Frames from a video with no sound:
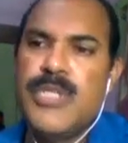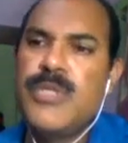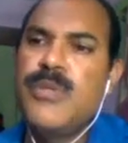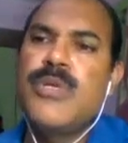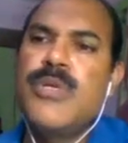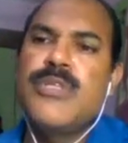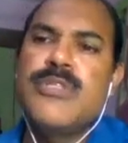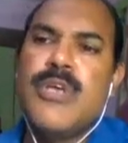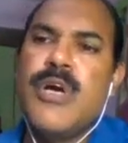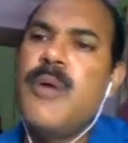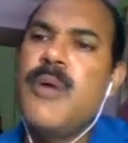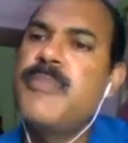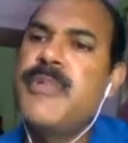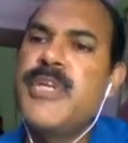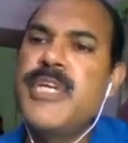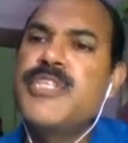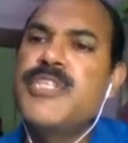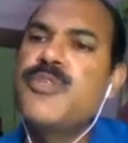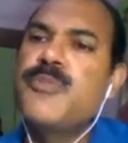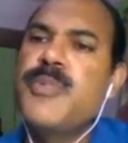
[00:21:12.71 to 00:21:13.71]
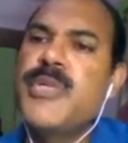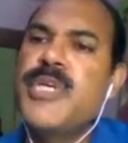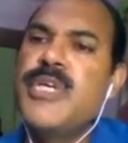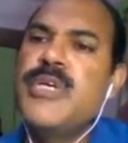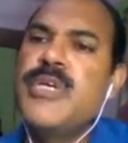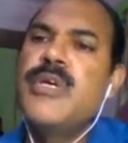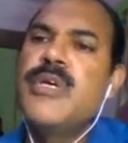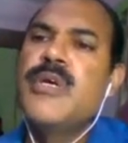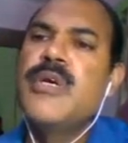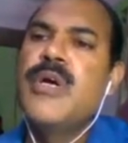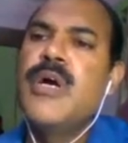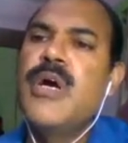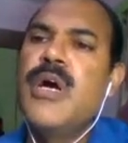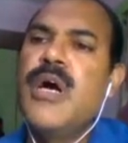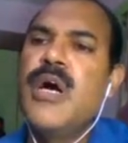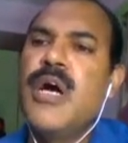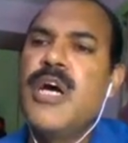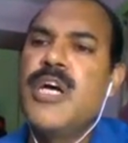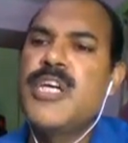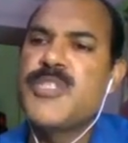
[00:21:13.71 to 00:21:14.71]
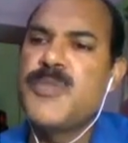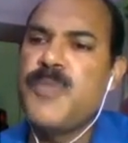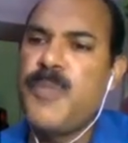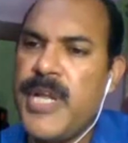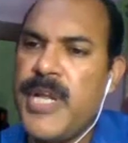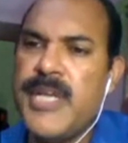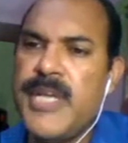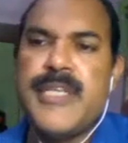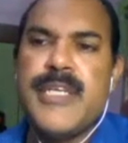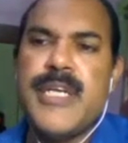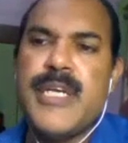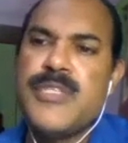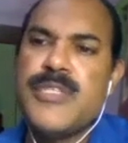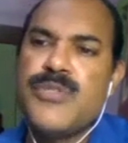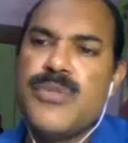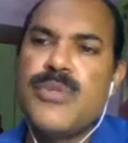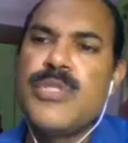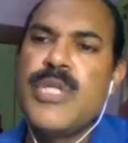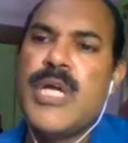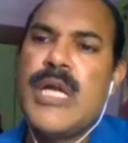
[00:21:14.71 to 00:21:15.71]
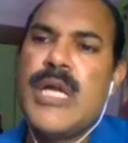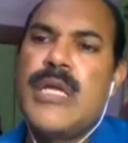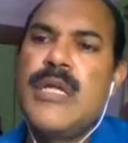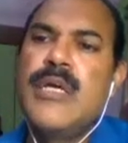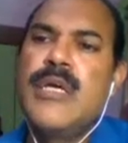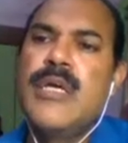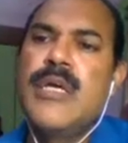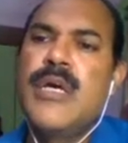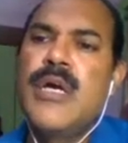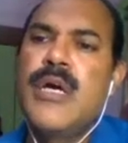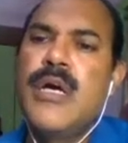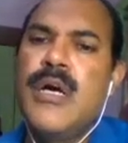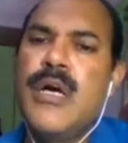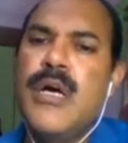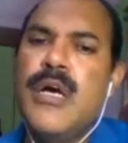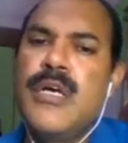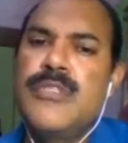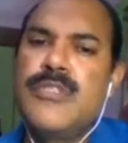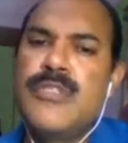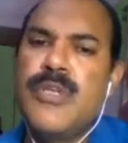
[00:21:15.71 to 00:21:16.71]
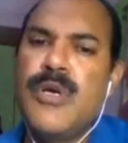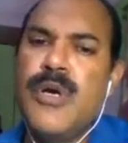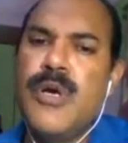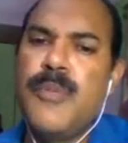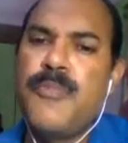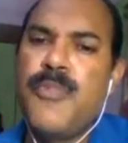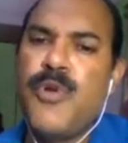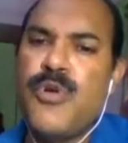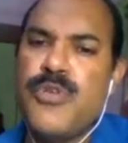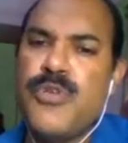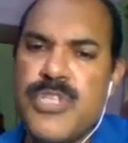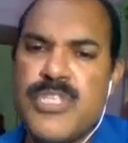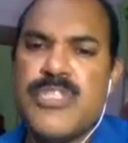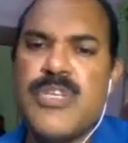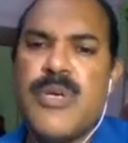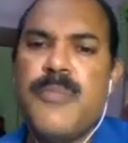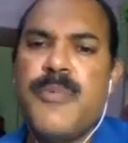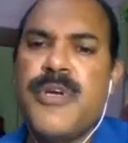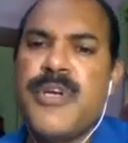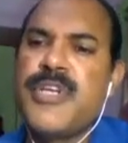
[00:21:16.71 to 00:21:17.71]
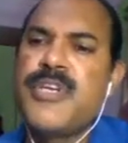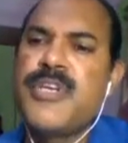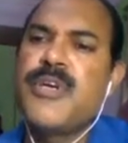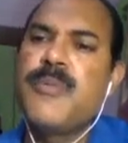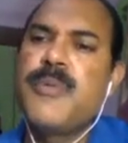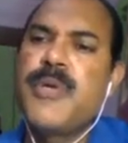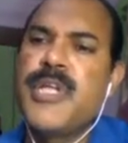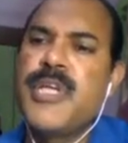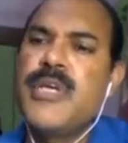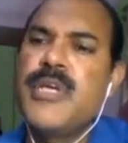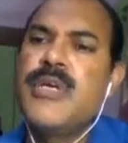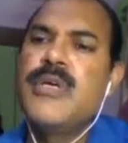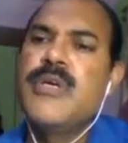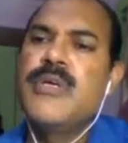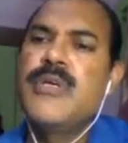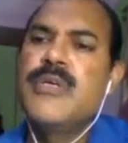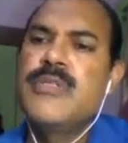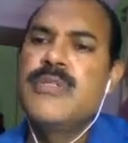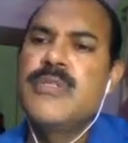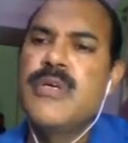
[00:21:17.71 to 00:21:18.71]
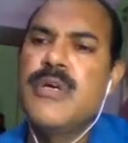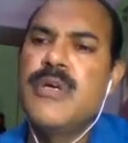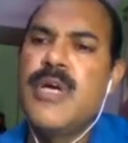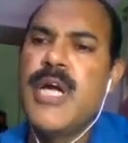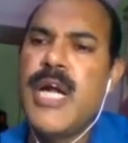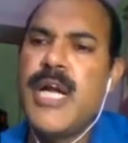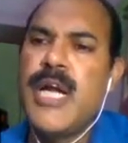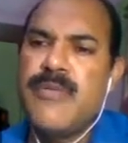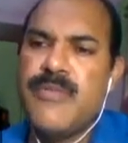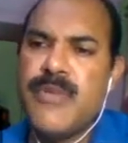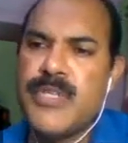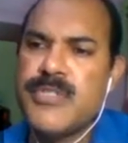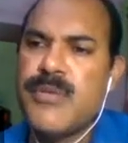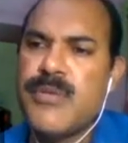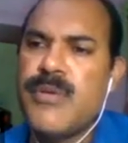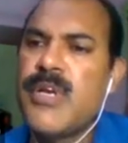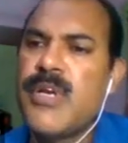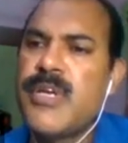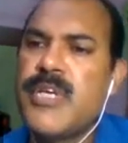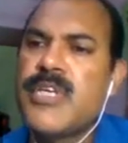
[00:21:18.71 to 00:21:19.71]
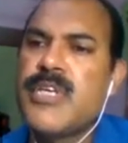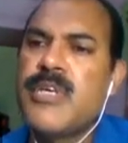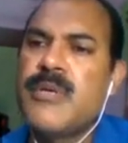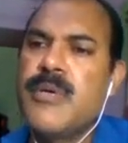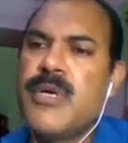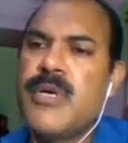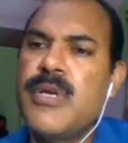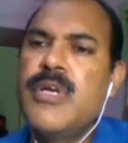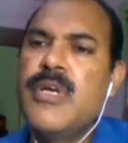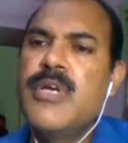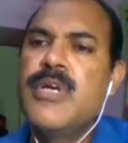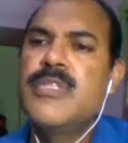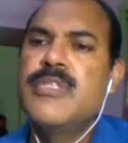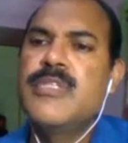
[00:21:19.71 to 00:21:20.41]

Your thumb need to be uh, splinted so that uh, on the process of a recovery, the hand function will recover.